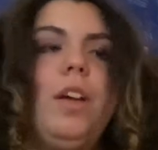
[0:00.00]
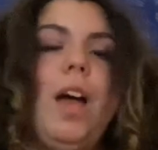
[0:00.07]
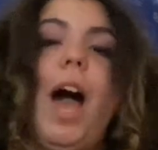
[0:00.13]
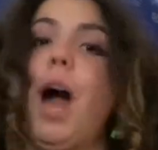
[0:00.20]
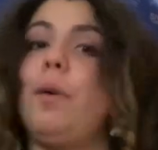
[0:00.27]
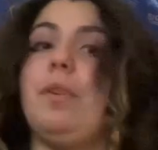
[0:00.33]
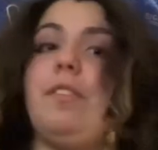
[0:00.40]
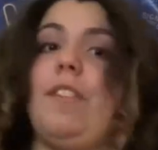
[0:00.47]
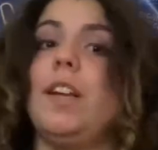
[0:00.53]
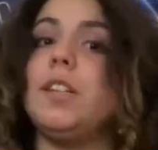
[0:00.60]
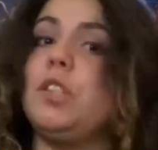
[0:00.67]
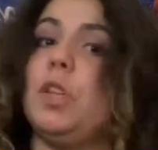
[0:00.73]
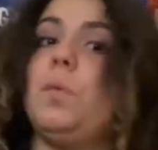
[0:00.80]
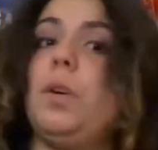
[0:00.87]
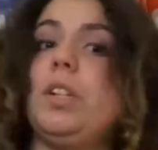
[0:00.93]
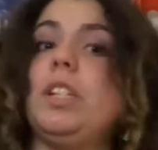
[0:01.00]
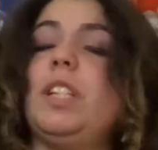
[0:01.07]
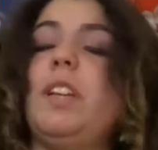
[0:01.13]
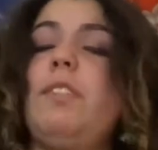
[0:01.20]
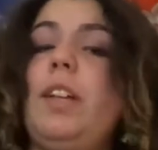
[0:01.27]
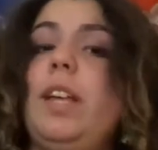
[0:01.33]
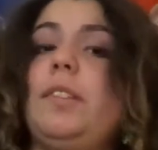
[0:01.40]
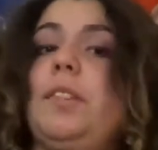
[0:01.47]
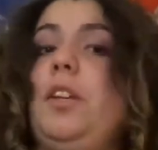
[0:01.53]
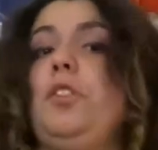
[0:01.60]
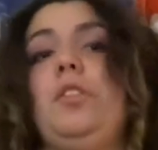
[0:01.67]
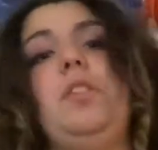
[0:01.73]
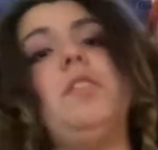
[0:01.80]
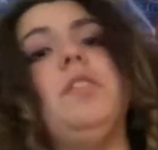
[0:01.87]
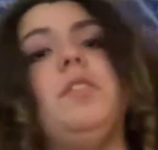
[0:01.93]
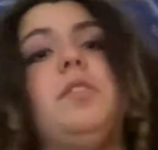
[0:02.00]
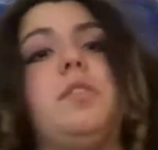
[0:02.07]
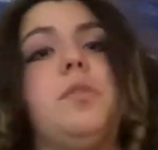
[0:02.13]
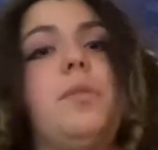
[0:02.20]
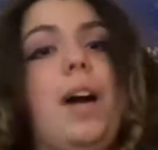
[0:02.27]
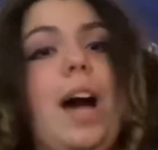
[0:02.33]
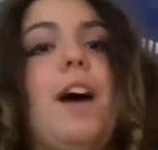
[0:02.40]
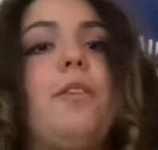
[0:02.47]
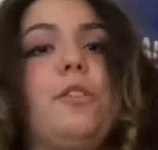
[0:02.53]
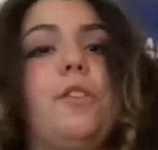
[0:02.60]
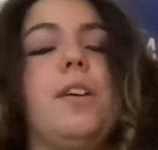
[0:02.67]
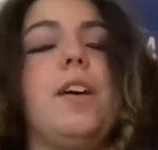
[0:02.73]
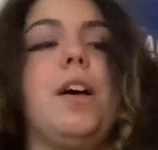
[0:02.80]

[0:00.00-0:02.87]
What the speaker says: how advanced you want your civilization to how